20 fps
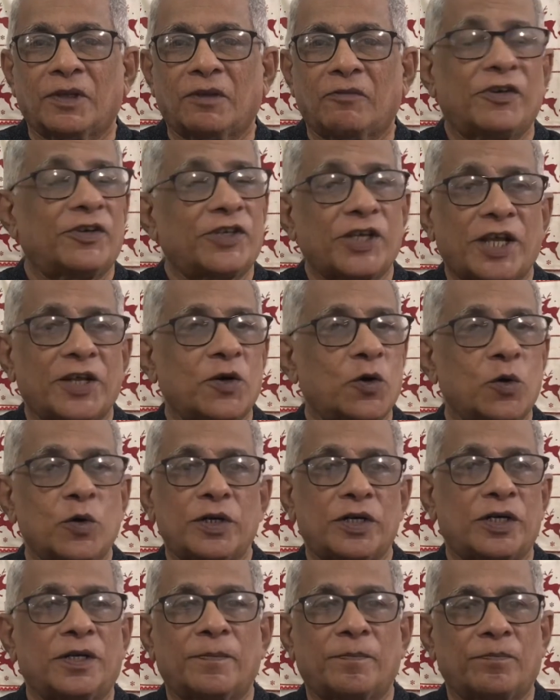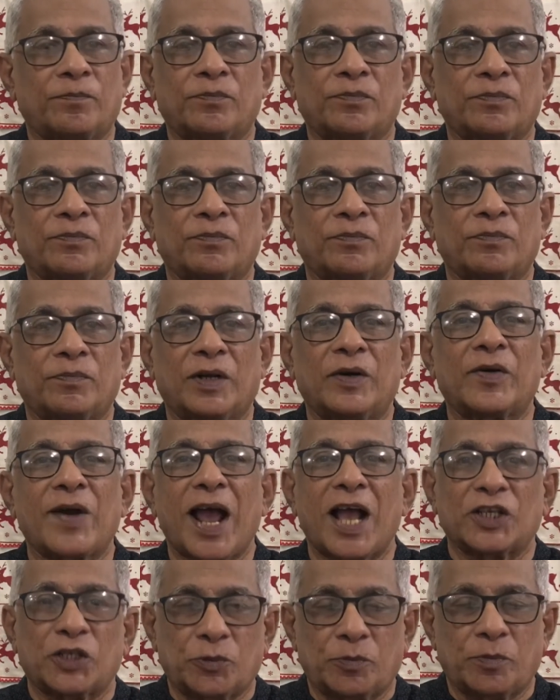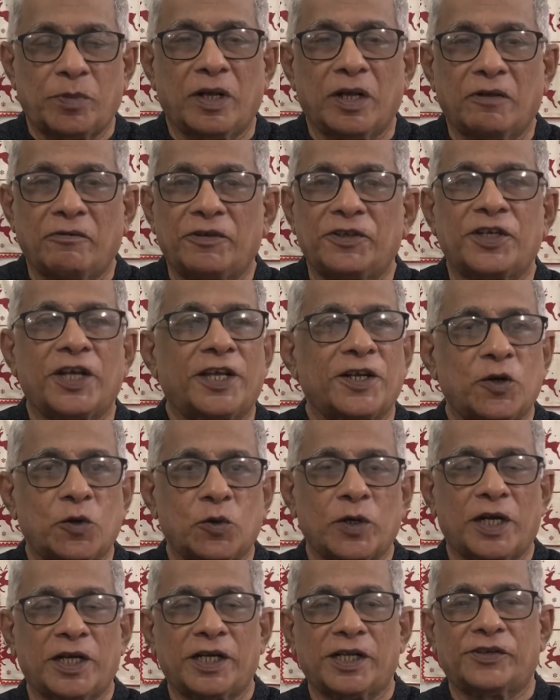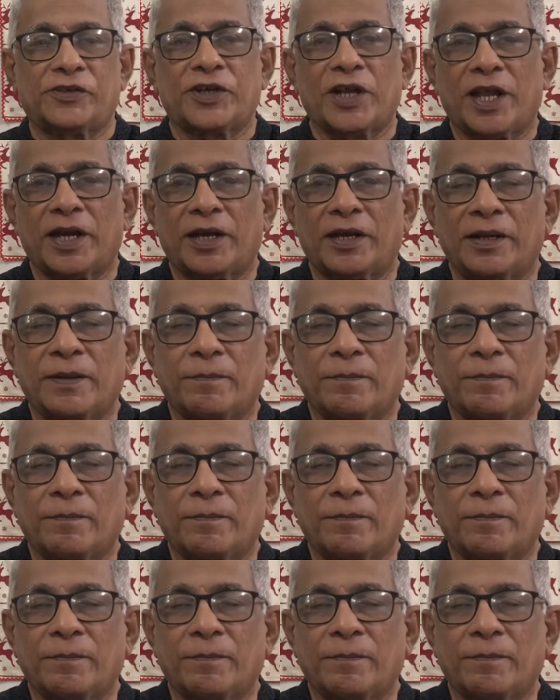which I don't grasp, which I don't understand,